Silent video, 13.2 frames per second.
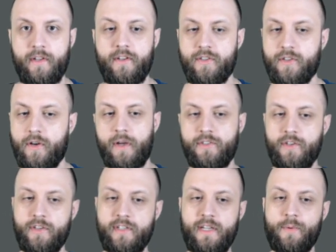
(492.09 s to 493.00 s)
So as
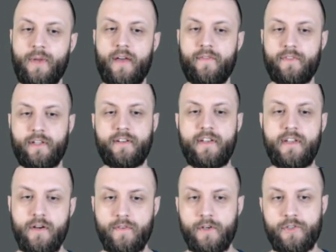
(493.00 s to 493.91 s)
you see, we have the
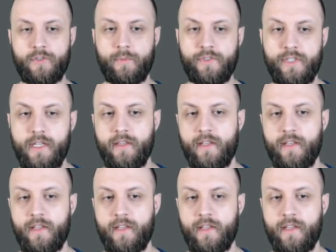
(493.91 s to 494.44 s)
Neo virtual machine,